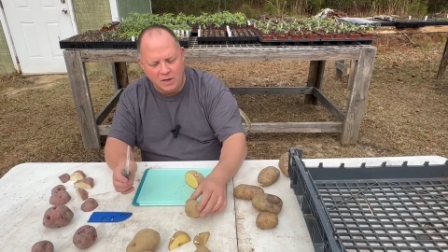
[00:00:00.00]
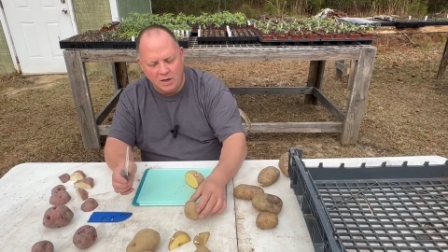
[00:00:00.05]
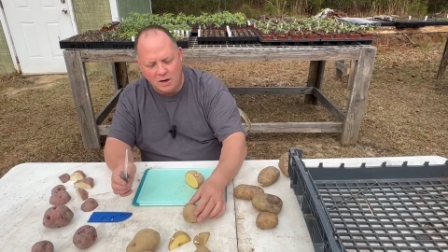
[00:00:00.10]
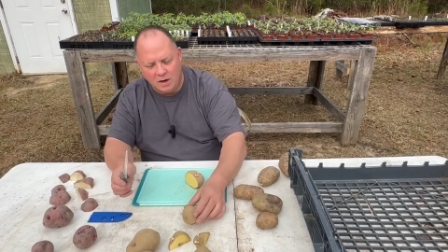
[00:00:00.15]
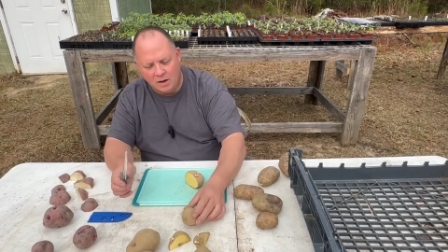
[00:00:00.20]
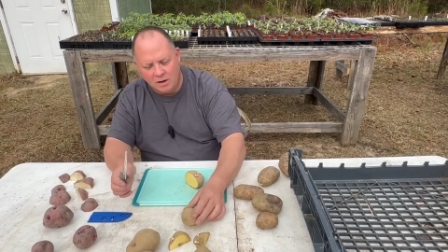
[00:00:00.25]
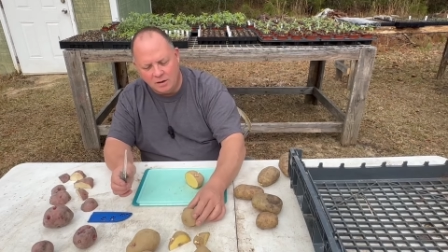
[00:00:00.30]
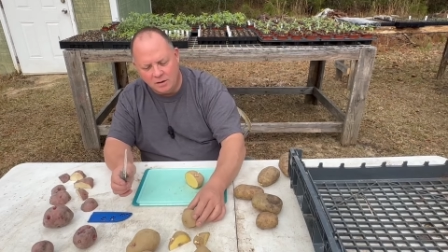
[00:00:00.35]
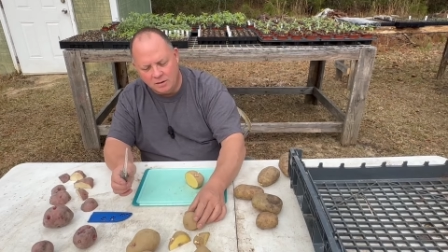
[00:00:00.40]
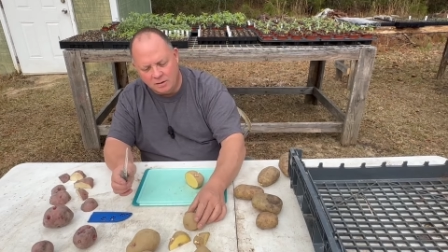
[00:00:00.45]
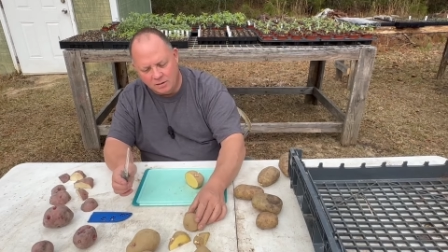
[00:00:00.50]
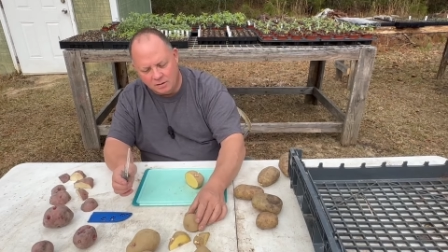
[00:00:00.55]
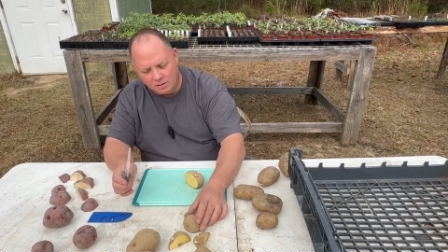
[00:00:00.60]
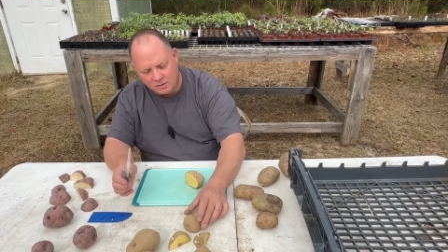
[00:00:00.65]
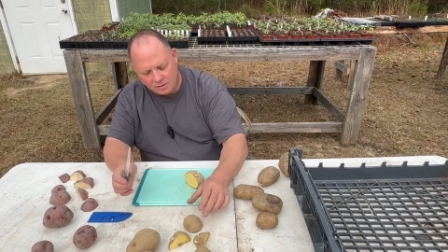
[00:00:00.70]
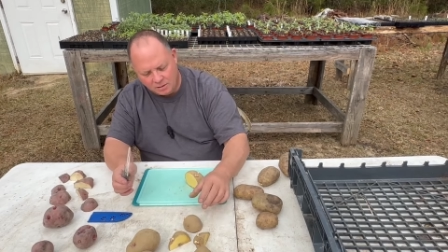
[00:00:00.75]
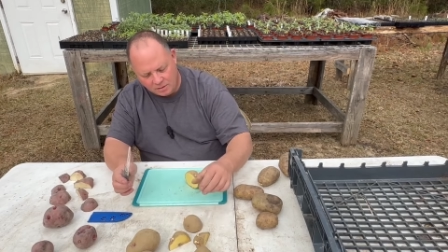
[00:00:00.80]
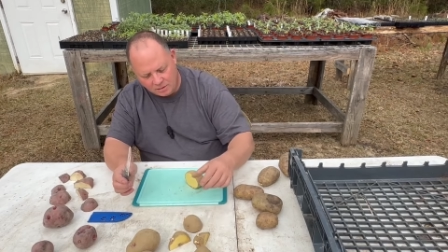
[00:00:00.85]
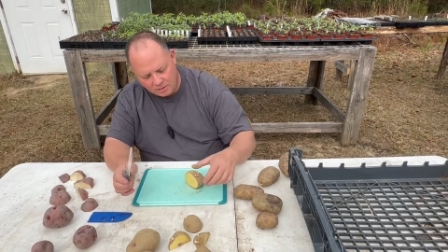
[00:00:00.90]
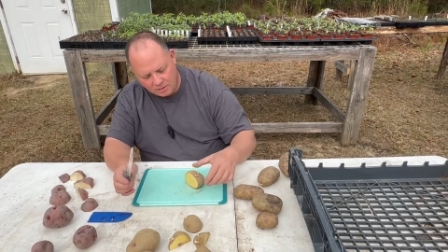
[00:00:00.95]
the air
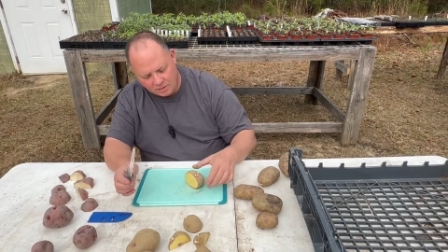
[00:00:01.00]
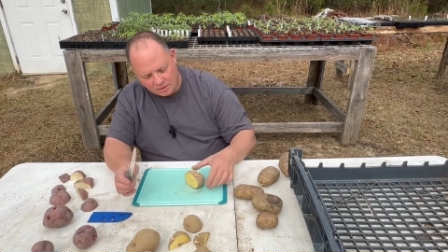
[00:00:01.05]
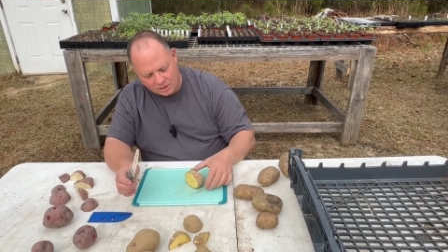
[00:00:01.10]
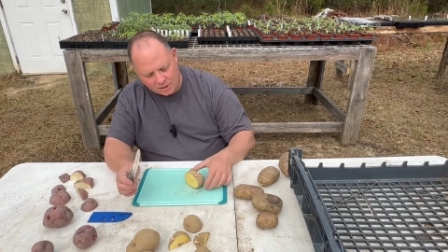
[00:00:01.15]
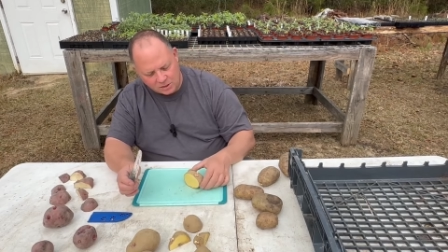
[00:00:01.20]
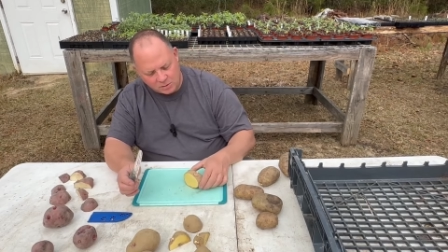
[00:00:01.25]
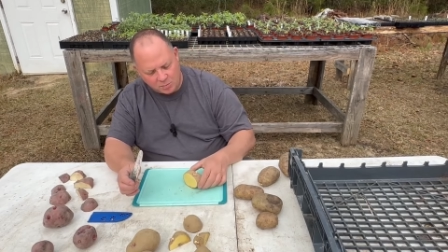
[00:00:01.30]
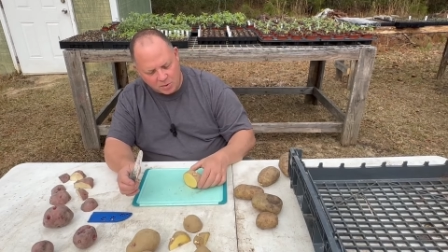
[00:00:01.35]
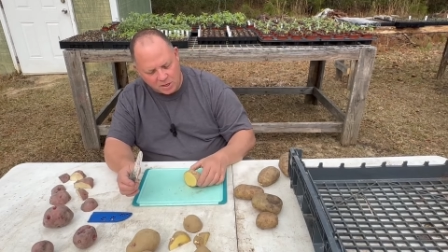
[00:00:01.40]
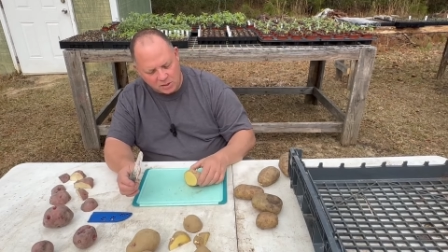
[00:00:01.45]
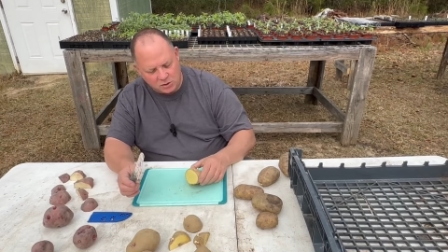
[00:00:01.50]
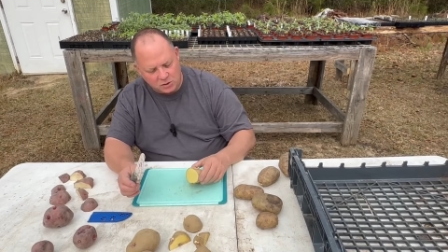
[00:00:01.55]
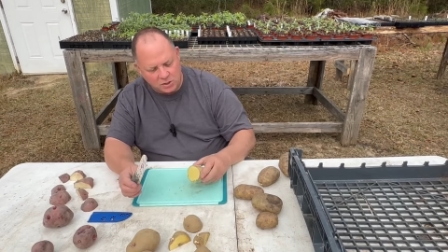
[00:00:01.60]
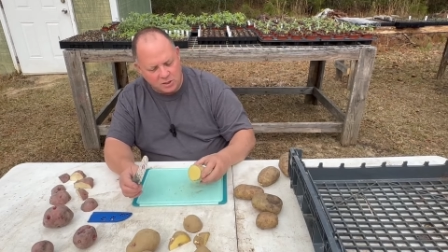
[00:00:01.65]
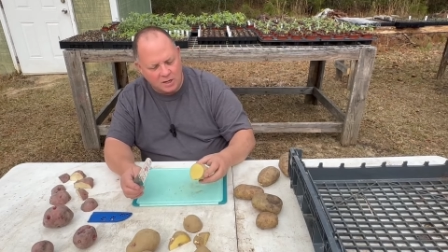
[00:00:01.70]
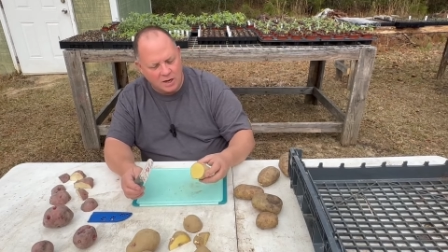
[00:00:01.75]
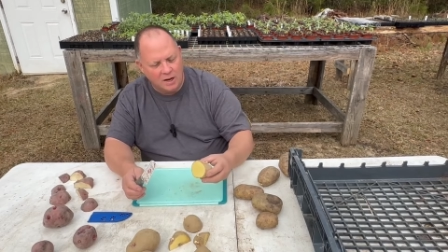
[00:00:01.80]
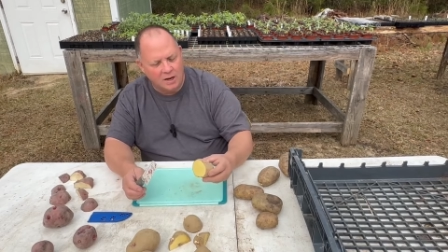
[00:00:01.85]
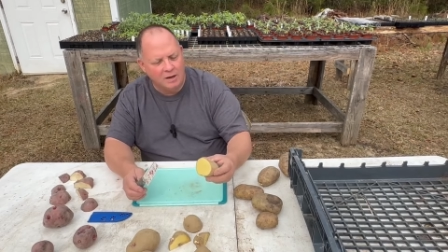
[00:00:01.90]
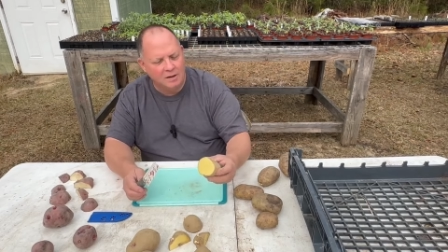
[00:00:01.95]
as best
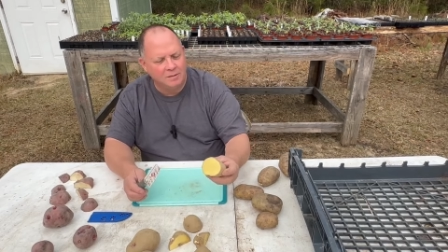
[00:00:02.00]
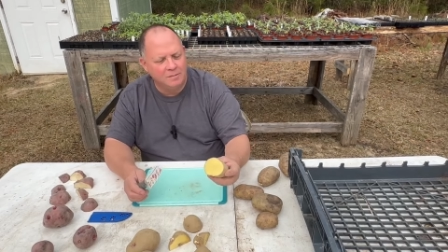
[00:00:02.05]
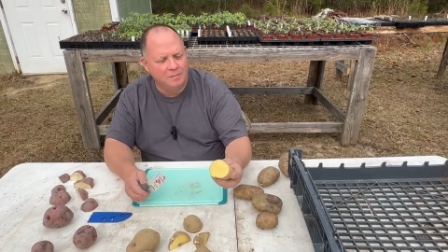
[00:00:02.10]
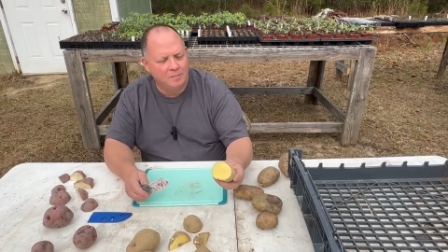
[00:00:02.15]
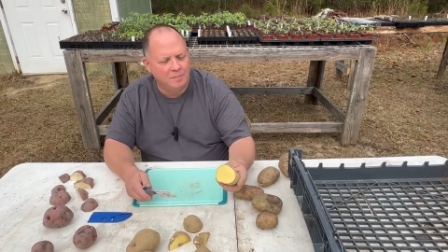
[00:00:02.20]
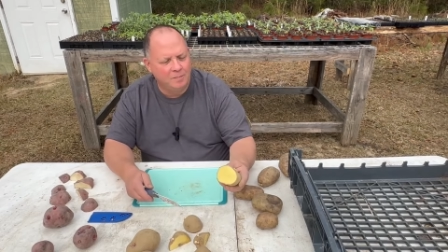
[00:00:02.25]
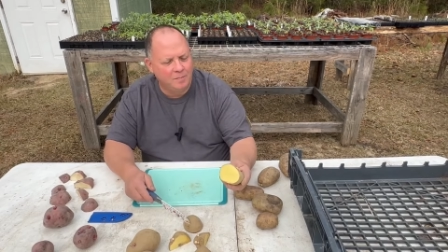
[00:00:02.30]
you can.